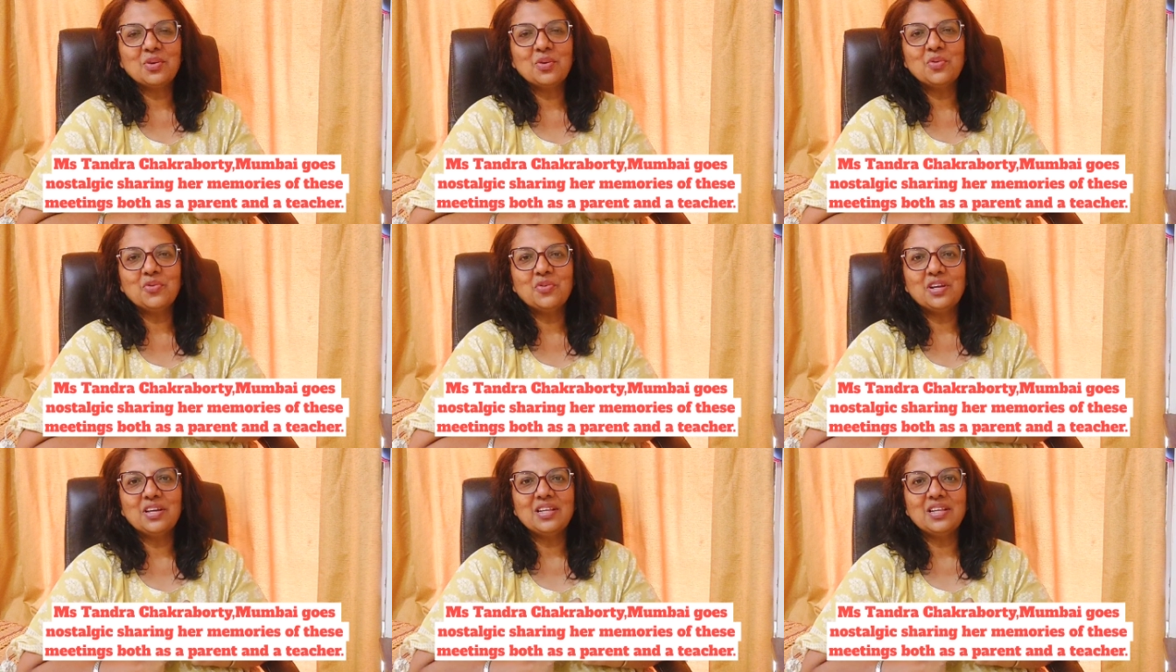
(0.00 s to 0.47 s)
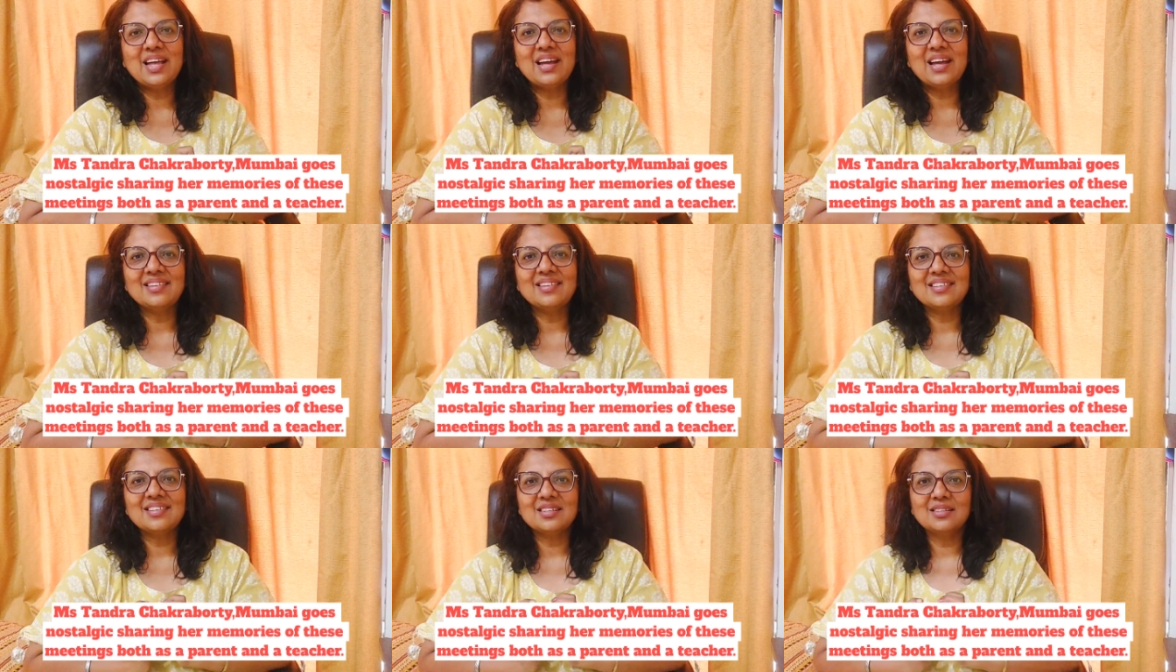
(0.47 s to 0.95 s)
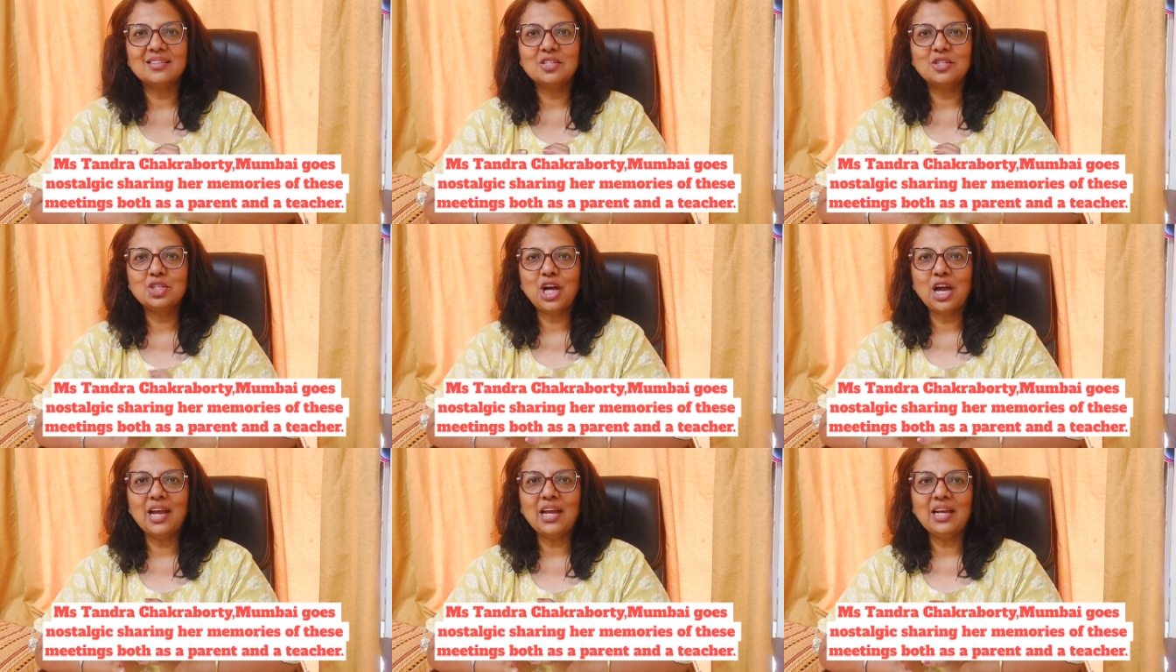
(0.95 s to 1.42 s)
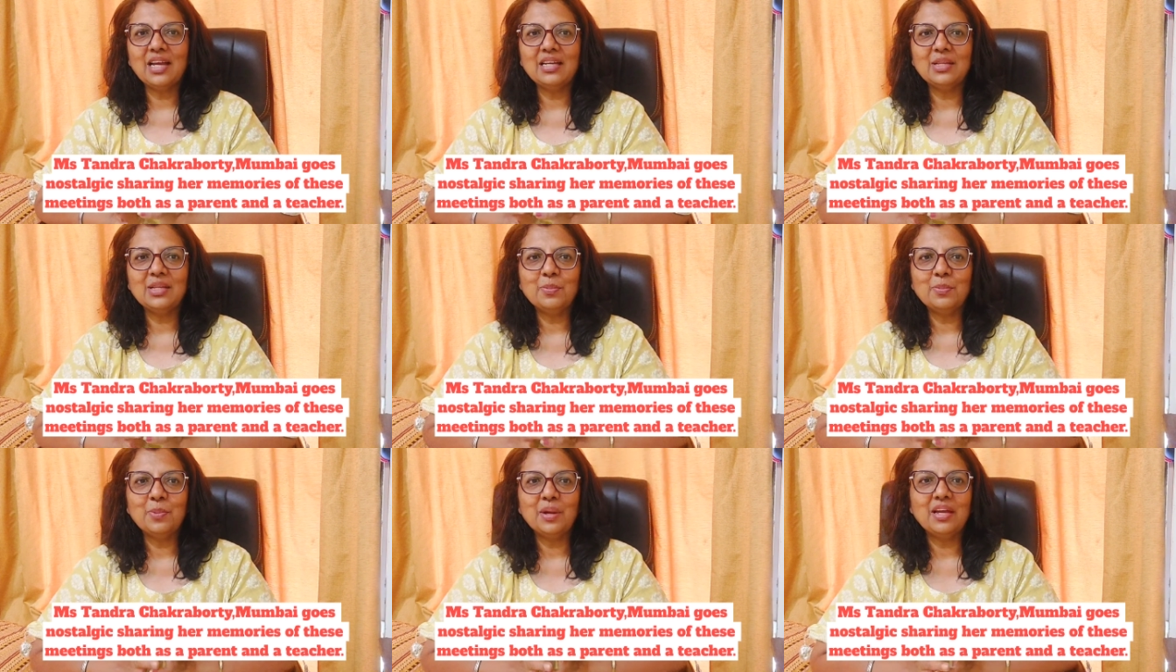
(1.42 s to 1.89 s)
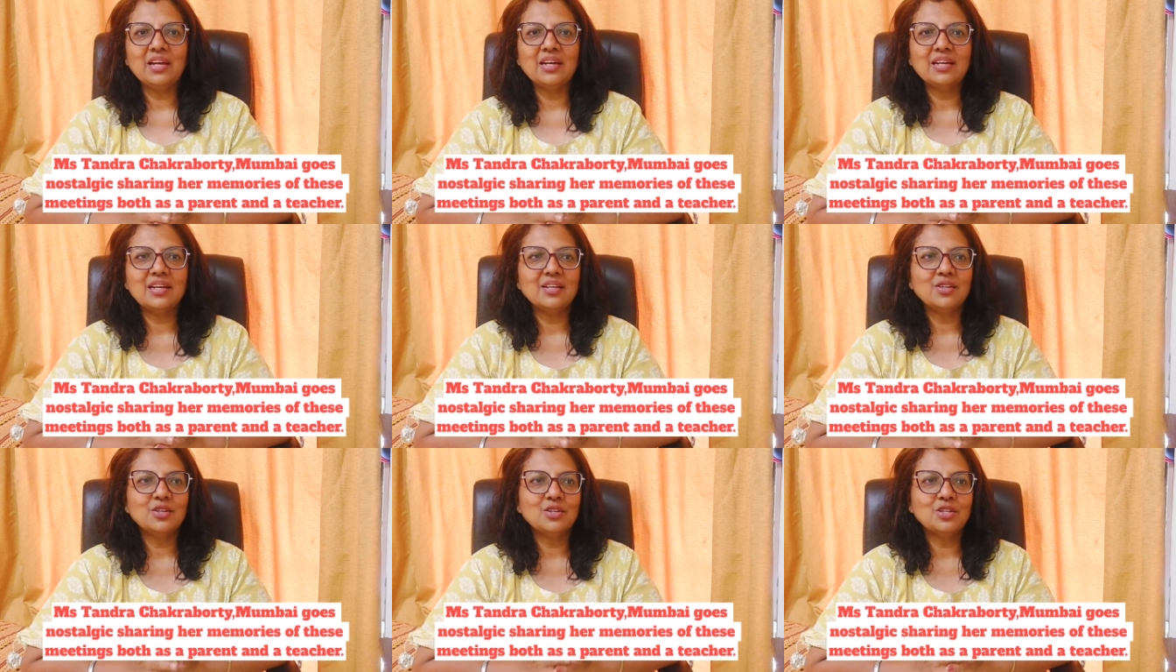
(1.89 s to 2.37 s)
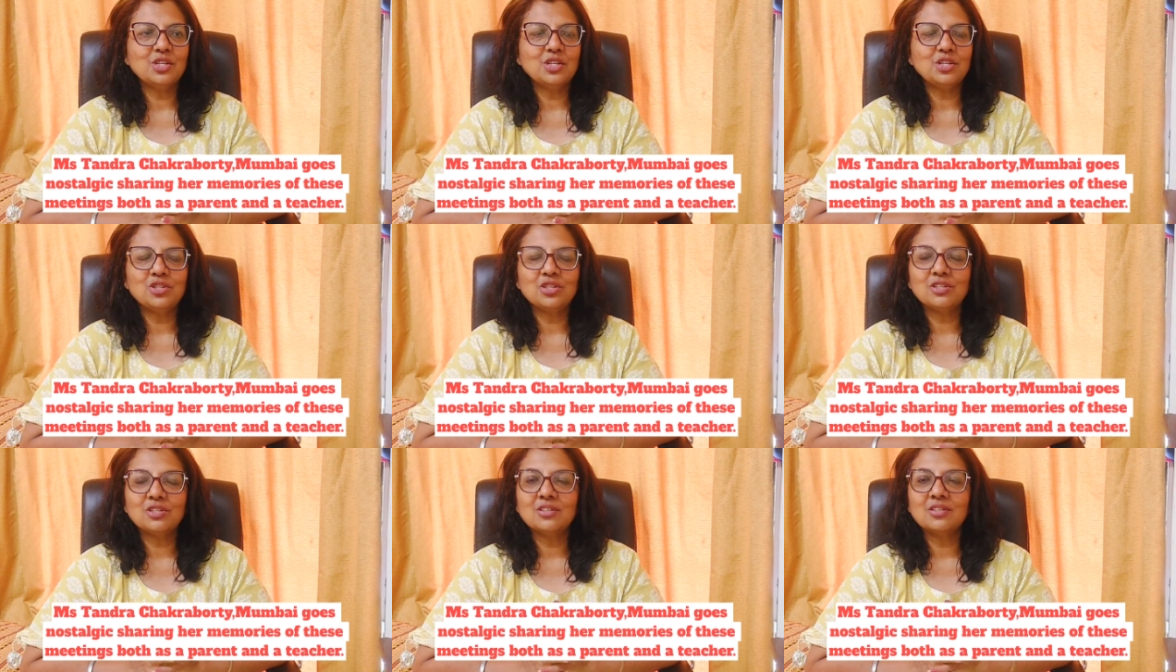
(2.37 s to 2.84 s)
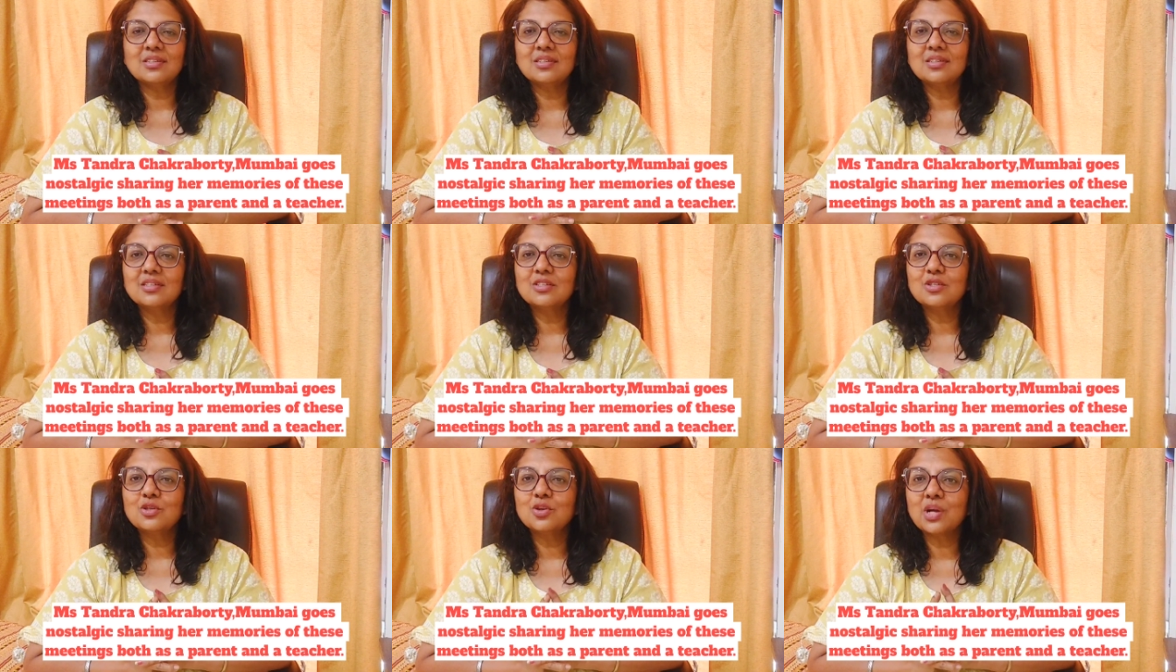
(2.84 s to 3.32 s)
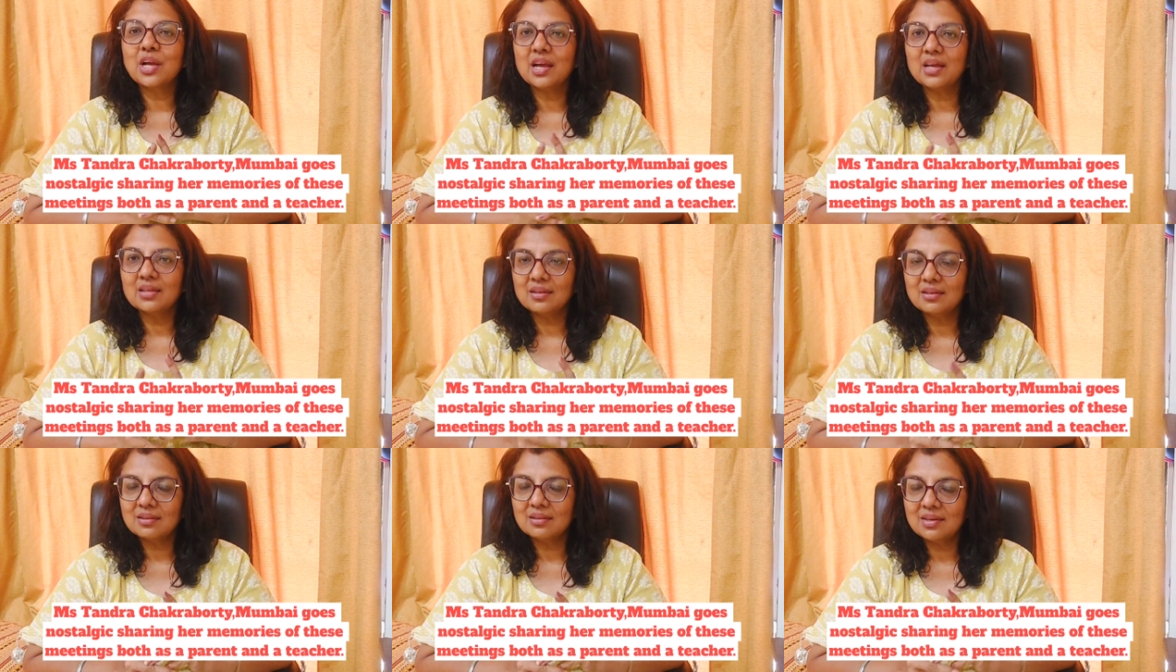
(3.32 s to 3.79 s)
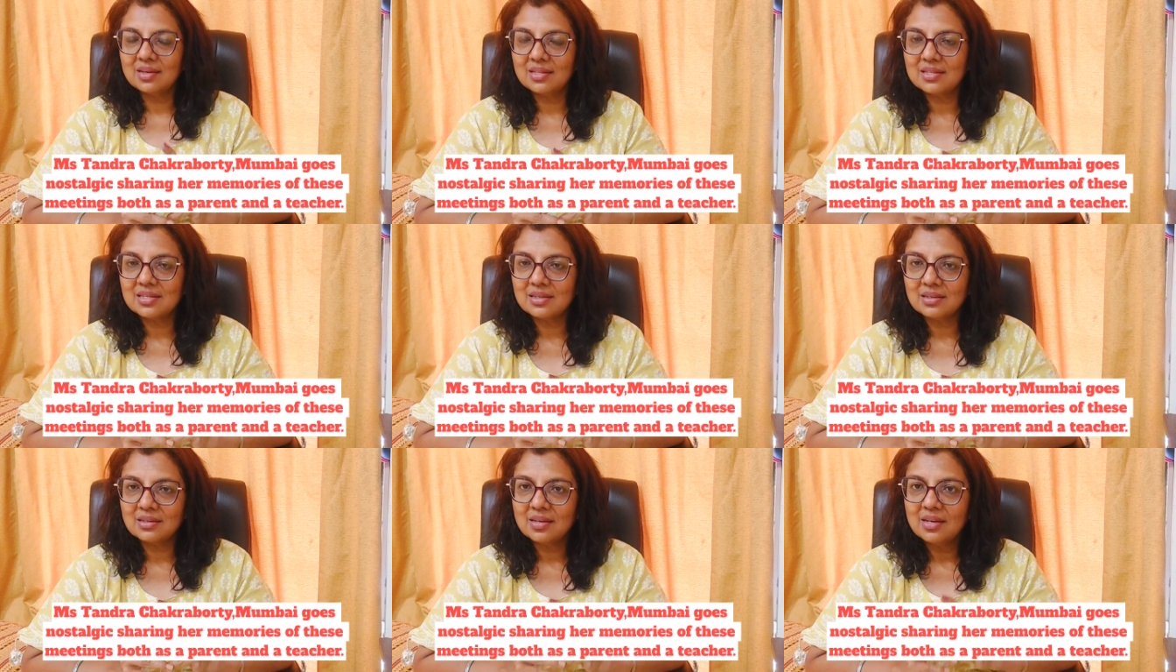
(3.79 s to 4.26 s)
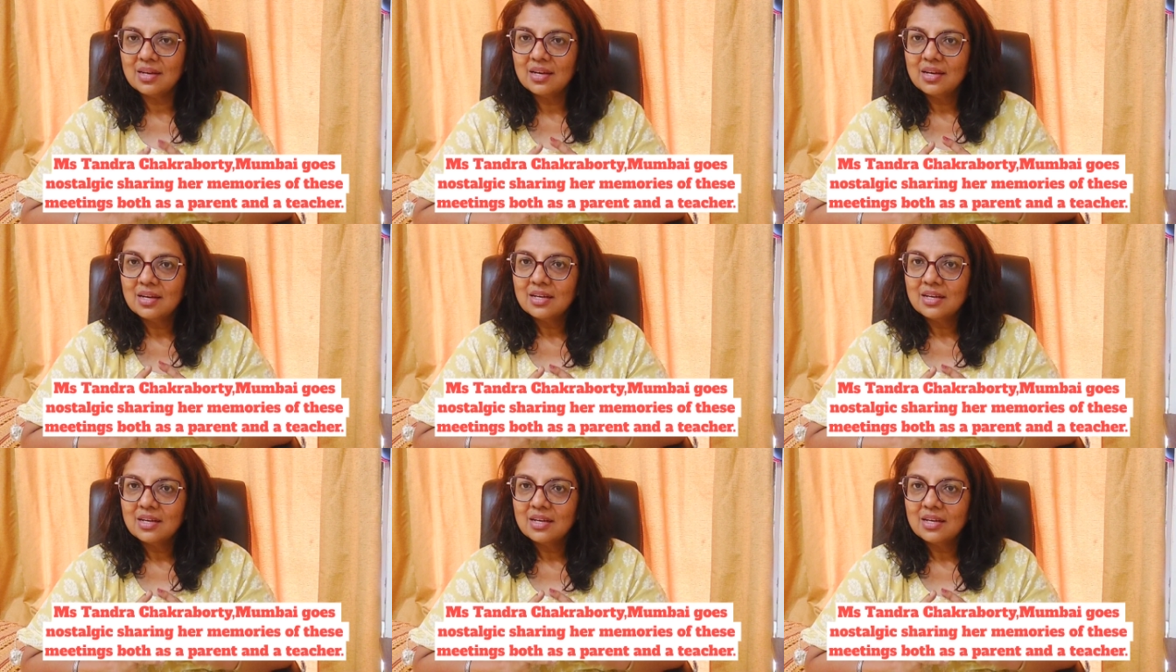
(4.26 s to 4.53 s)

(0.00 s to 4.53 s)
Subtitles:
I do feel that the child, the parent, and the teacher together, it's a